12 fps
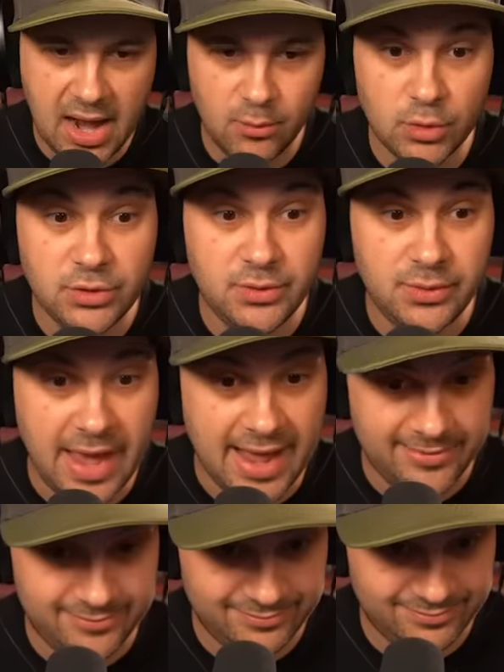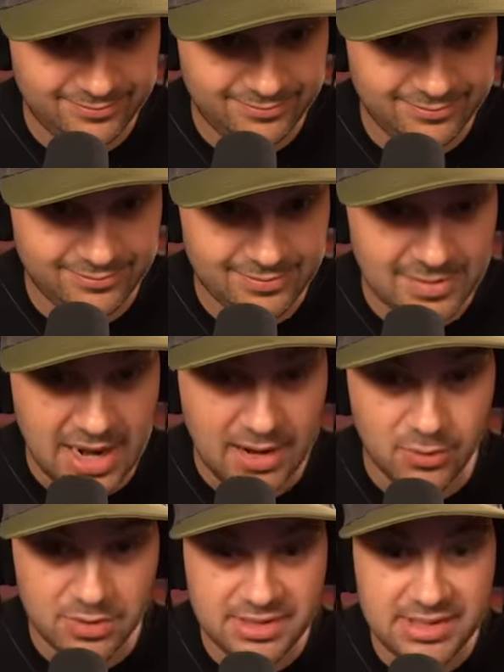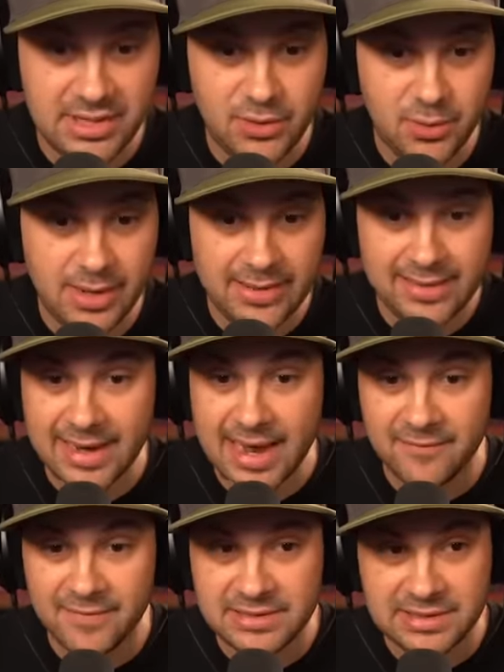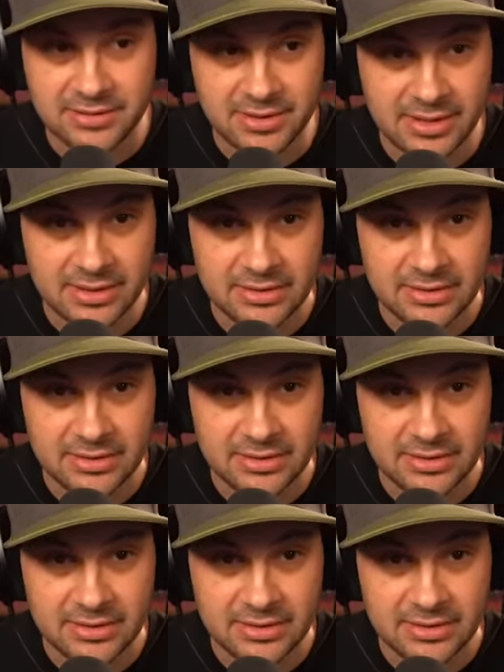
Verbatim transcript: I will do that. I will see you in the cafeteria.